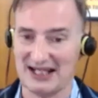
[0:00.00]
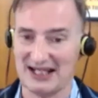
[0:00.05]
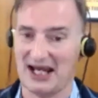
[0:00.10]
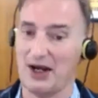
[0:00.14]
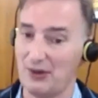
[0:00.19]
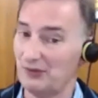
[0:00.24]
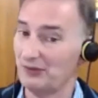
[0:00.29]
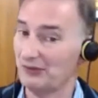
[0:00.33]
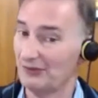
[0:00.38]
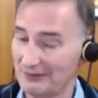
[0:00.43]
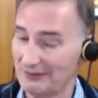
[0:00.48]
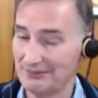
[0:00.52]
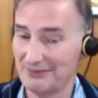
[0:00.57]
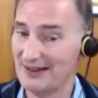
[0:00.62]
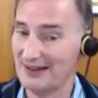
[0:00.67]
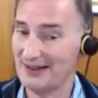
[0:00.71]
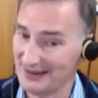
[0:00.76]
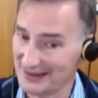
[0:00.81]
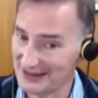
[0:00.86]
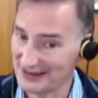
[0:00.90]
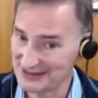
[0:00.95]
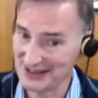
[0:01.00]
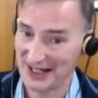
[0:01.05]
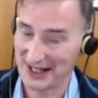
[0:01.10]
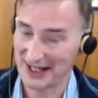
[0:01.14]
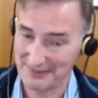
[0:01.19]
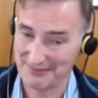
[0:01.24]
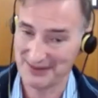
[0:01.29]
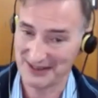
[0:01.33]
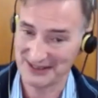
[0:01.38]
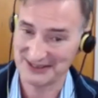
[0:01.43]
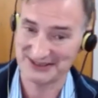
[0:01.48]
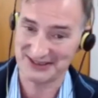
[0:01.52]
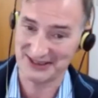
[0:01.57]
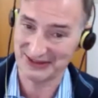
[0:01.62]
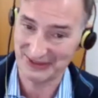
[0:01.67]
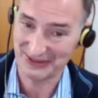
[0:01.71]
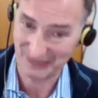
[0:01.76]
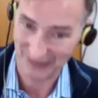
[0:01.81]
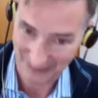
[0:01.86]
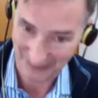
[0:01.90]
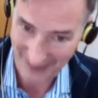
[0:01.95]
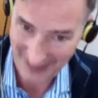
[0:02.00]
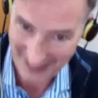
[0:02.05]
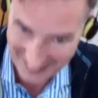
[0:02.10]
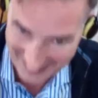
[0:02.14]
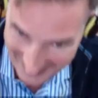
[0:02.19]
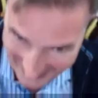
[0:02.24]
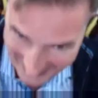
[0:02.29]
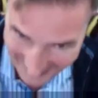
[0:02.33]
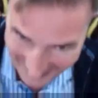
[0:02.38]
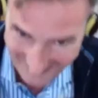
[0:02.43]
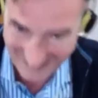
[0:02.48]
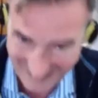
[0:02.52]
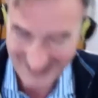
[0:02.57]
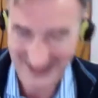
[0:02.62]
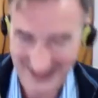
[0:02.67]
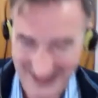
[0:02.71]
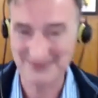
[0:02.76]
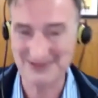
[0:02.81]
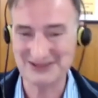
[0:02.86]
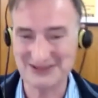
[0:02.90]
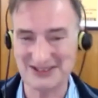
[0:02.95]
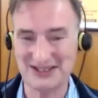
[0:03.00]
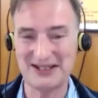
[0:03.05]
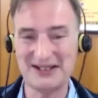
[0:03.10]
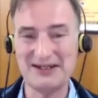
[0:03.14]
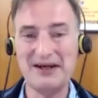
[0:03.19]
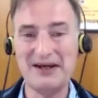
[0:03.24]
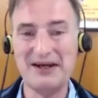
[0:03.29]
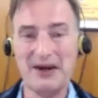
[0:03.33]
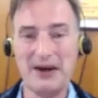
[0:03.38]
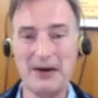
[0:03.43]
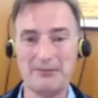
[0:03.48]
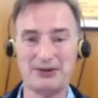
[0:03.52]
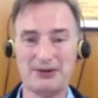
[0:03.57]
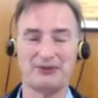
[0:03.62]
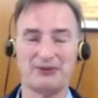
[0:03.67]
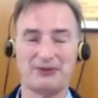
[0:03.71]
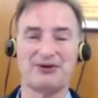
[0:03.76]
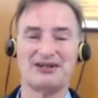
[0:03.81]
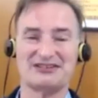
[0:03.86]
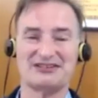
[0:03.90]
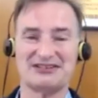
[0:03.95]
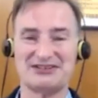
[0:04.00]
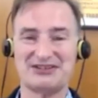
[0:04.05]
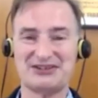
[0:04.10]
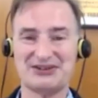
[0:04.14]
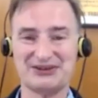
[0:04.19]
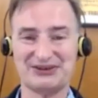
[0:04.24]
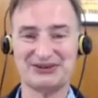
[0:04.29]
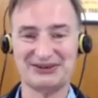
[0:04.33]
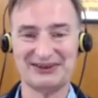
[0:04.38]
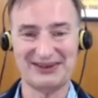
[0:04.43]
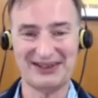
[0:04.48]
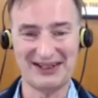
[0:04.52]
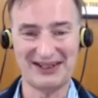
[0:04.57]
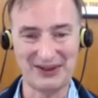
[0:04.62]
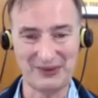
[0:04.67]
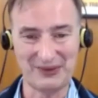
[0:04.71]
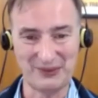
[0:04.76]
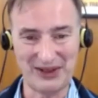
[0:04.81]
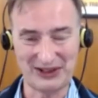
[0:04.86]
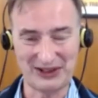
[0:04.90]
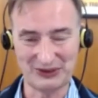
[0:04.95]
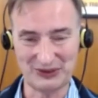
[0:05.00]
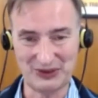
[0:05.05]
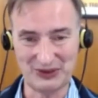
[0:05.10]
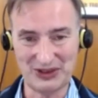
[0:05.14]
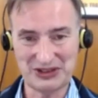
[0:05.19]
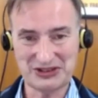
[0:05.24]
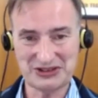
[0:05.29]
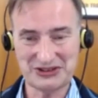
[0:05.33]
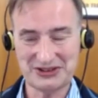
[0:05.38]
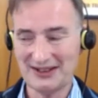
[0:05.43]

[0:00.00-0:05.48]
I'll admit it is not a bestseller right now on Amazon, but it was in the early, when it launched.